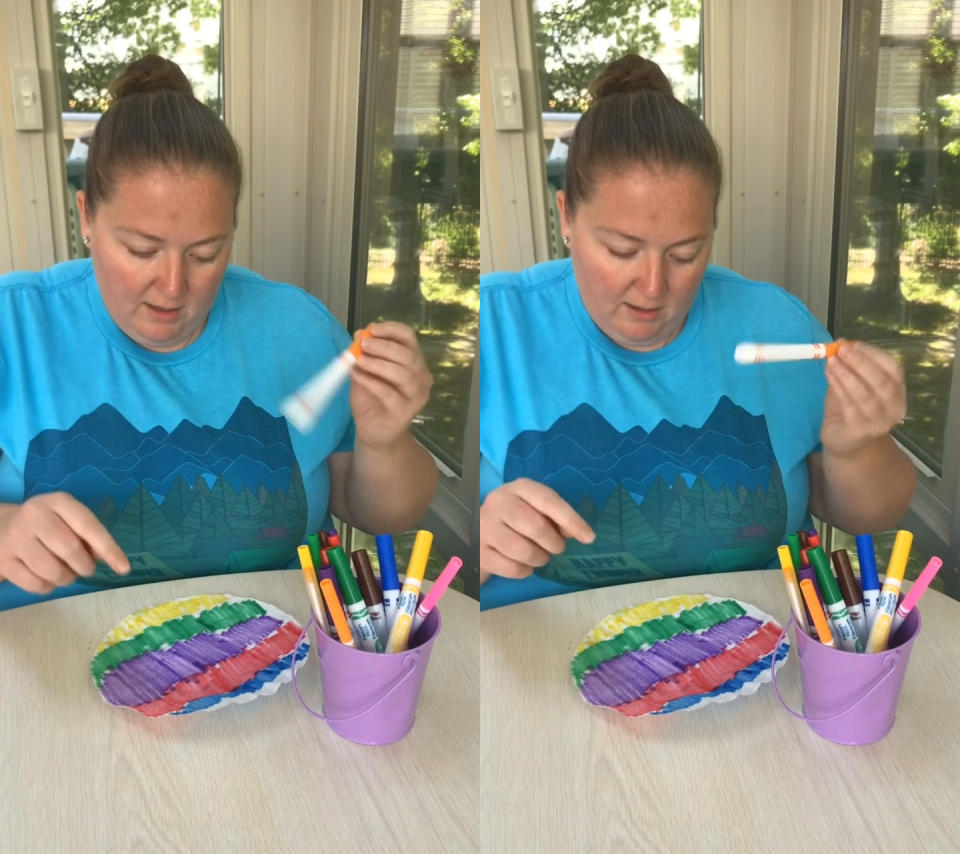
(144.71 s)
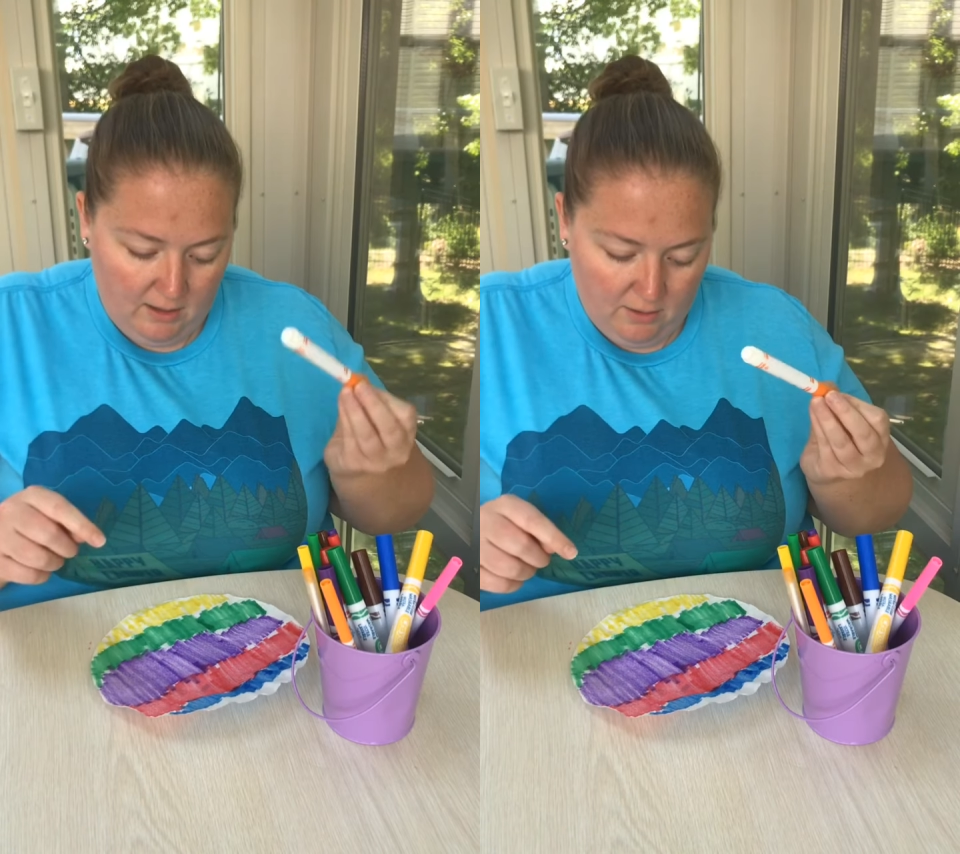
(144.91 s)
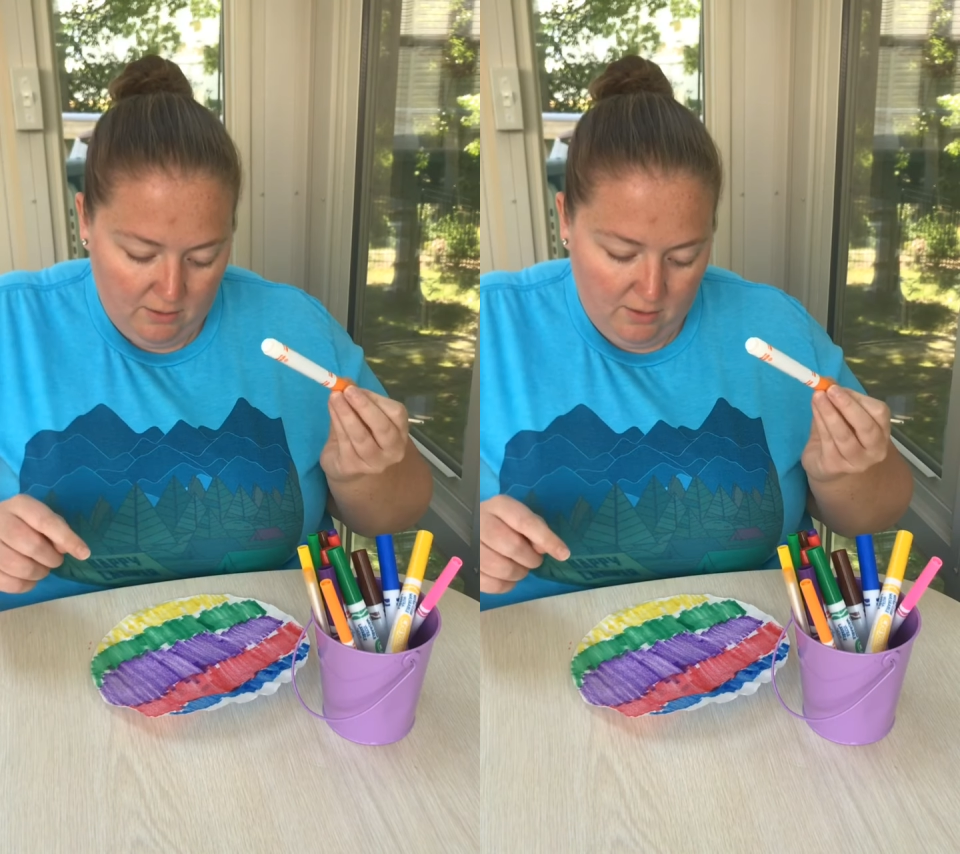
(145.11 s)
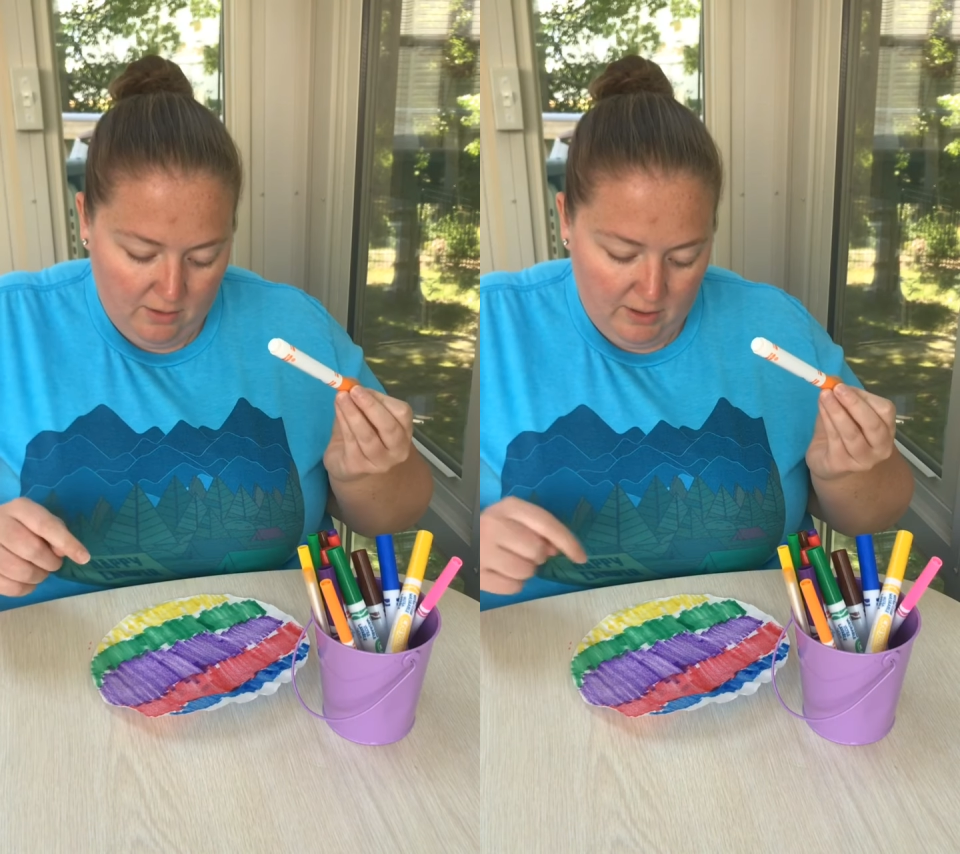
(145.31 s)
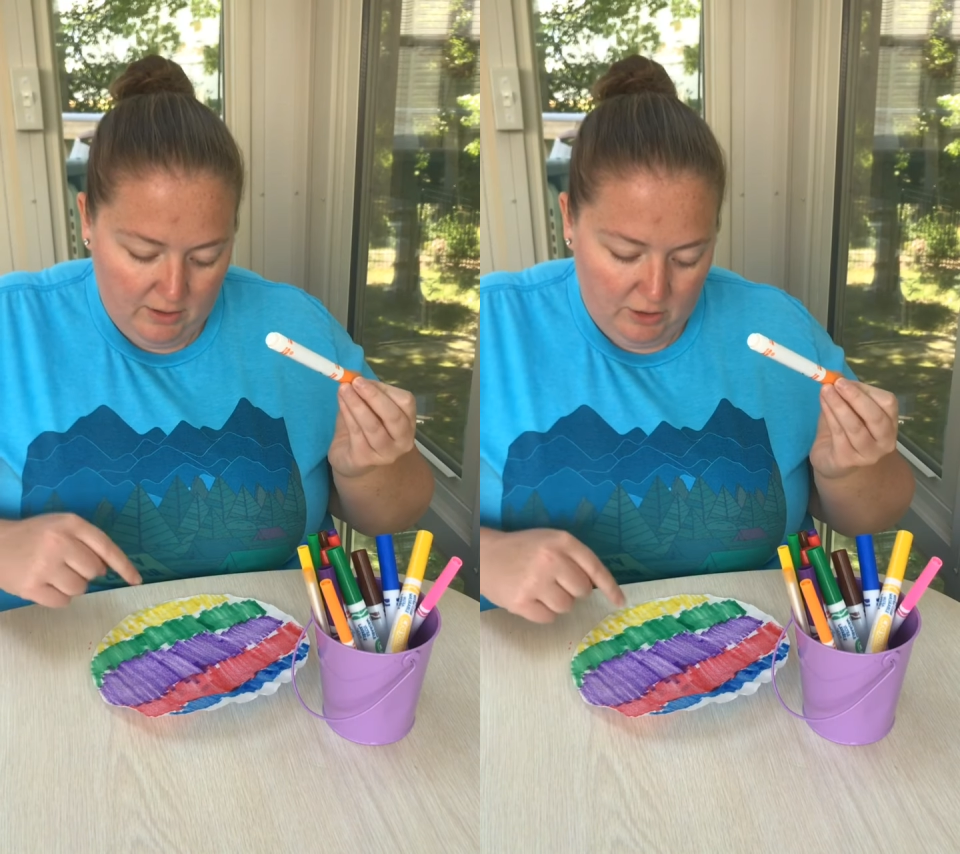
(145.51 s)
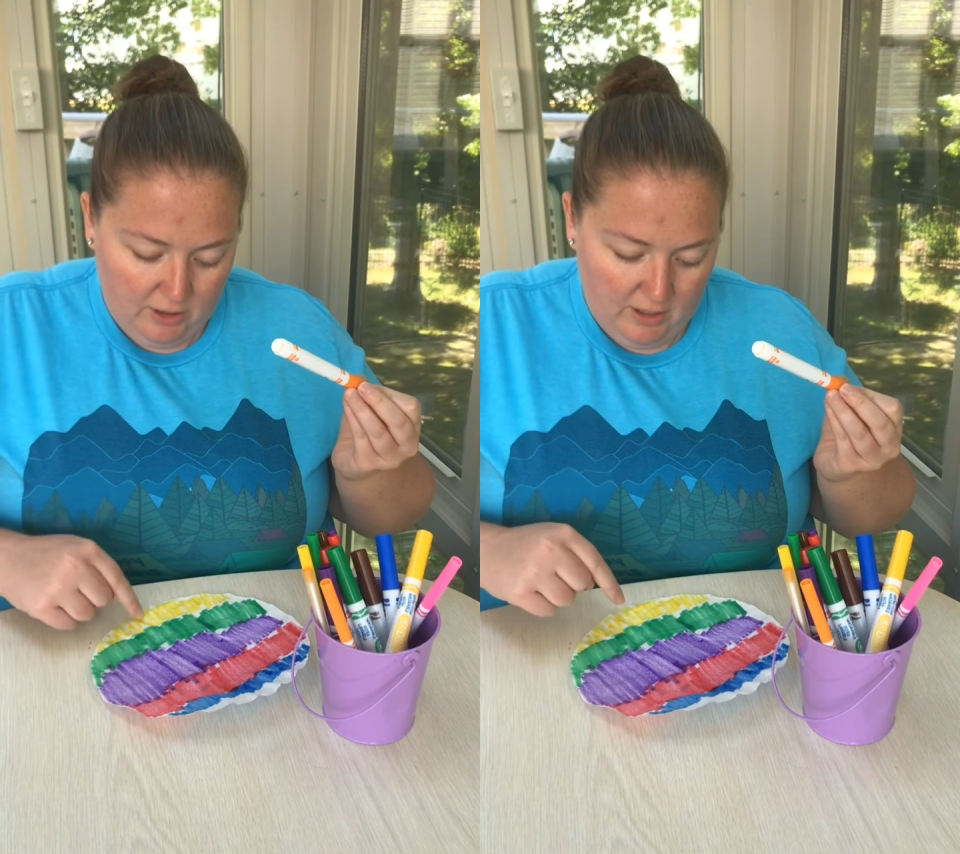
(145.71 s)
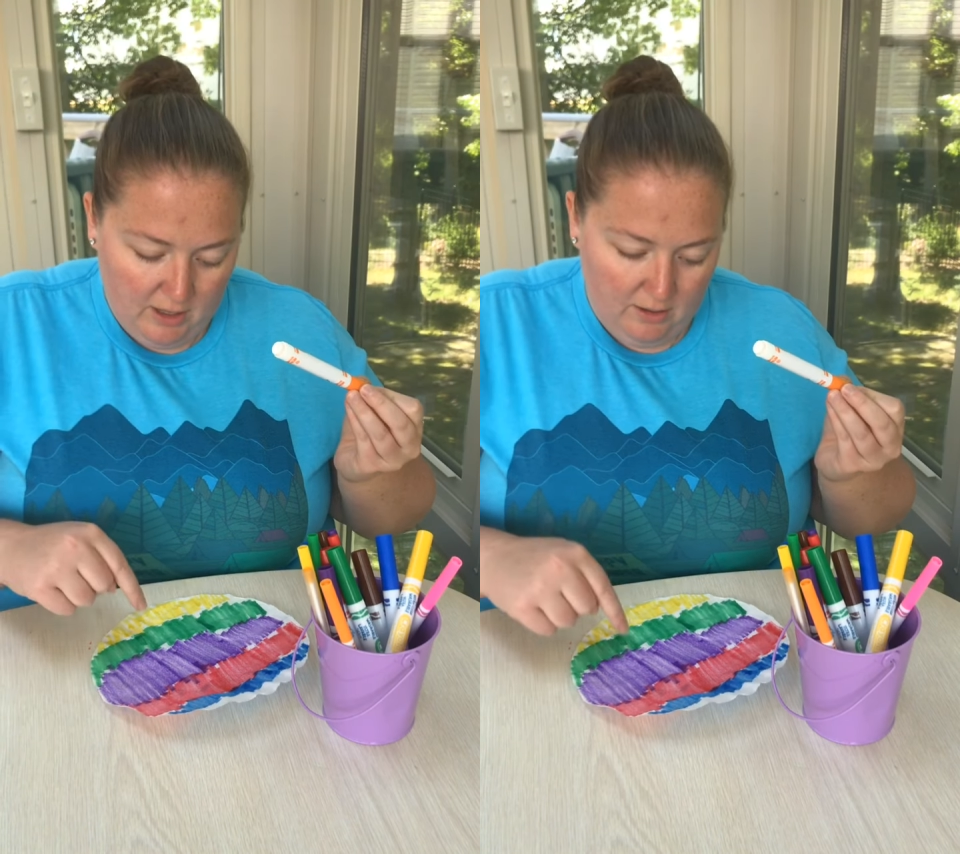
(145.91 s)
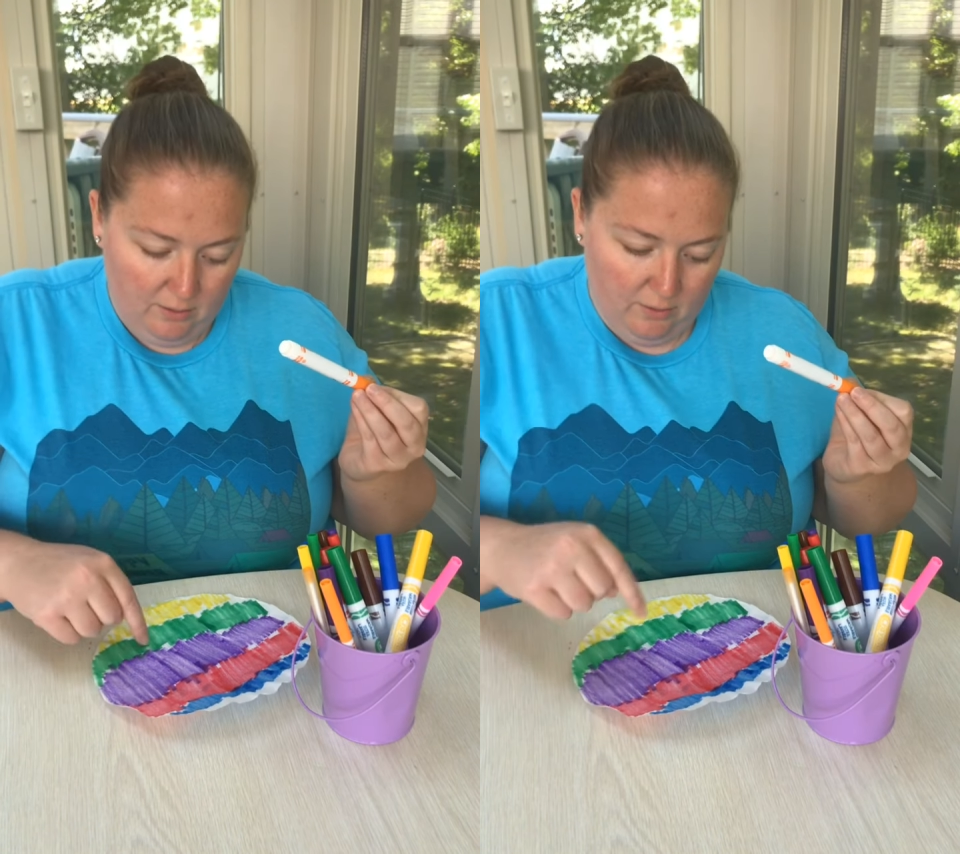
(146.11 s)
I need orange,
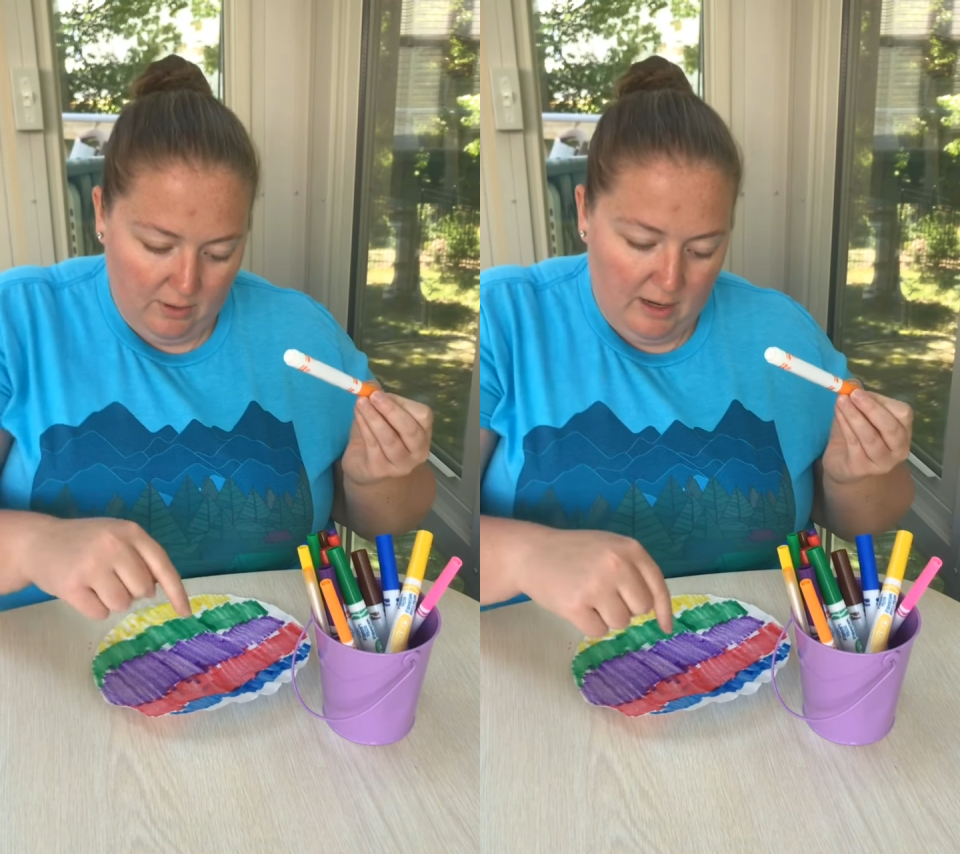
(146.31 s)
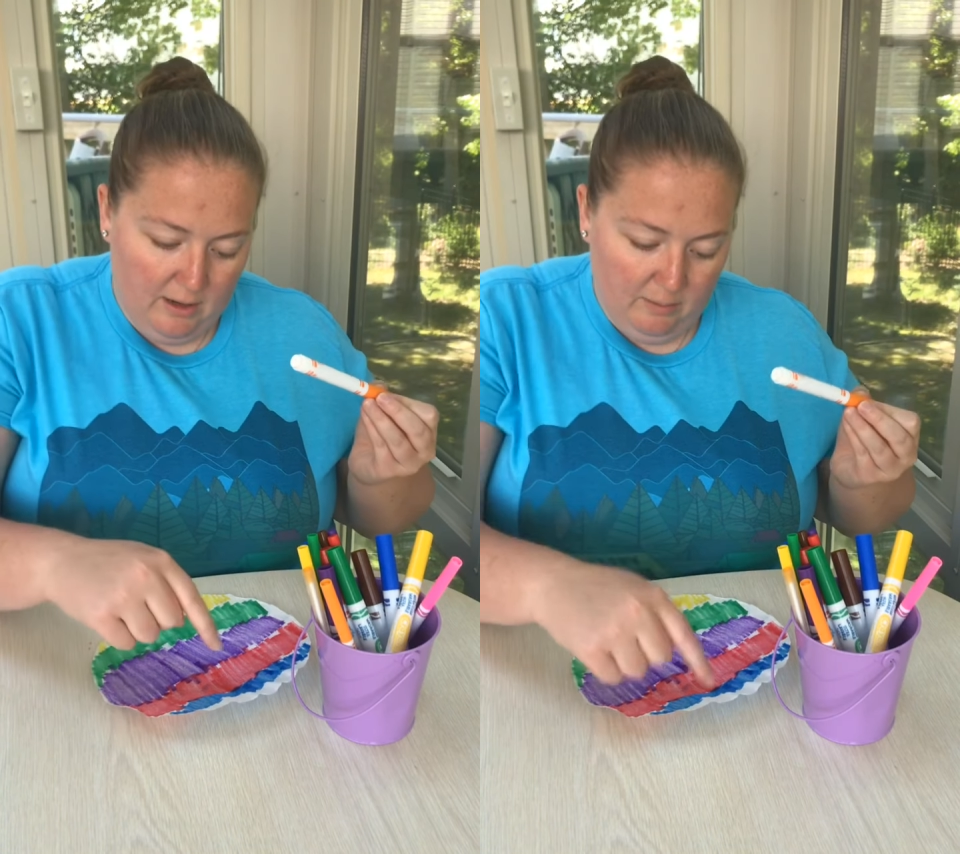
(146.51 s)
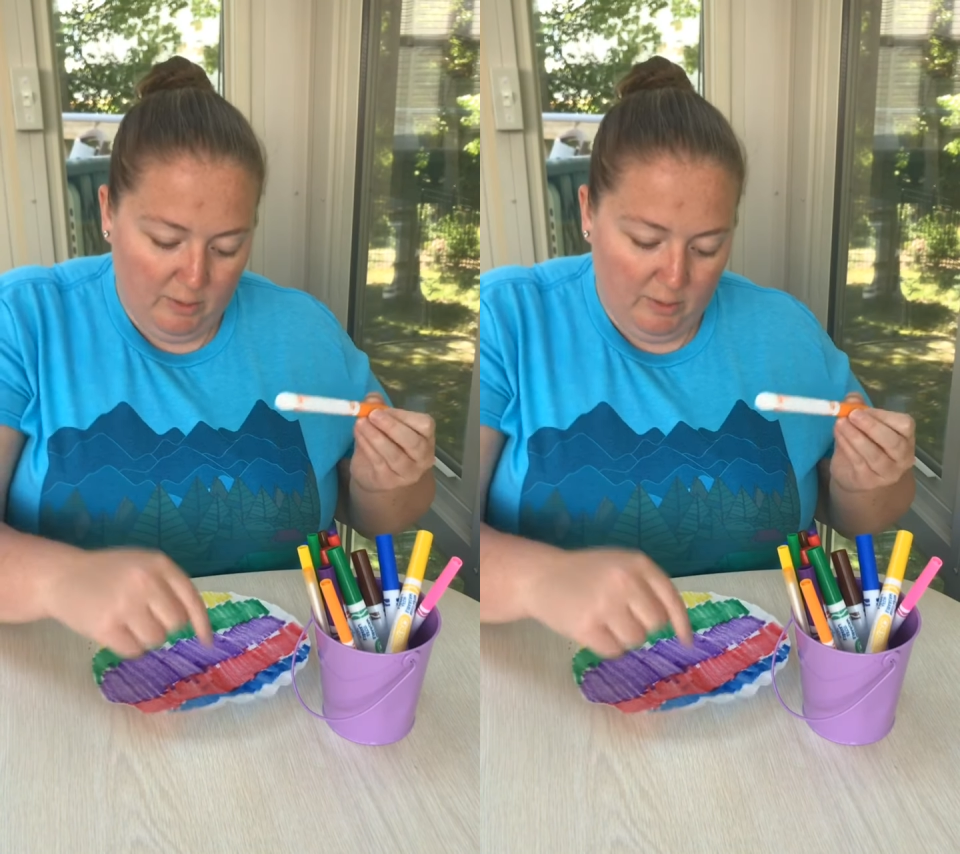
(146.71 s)
yellow, green,